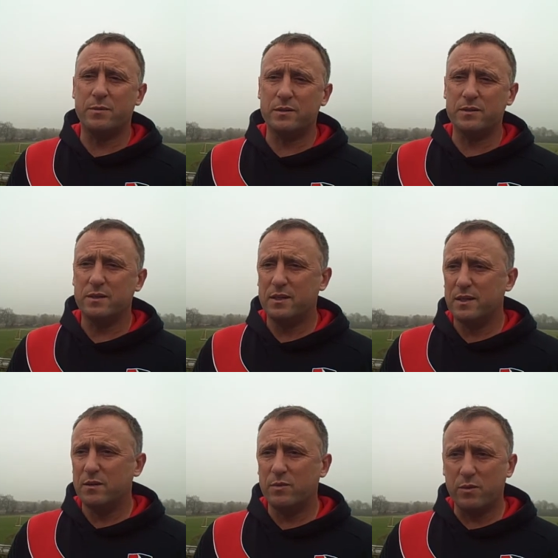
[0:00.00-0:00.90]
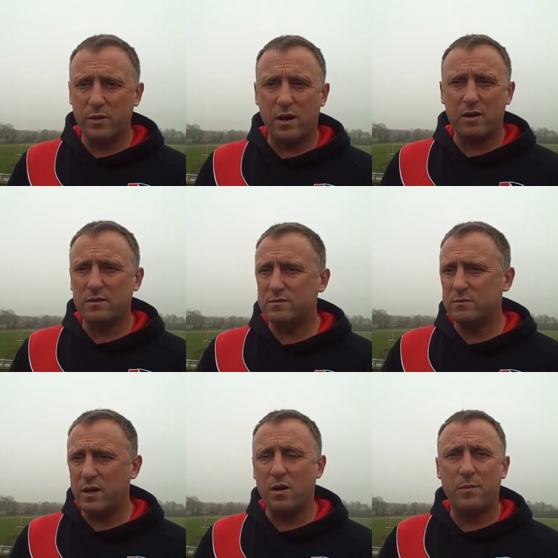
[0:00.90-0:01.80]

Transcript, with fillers: But we, we are we are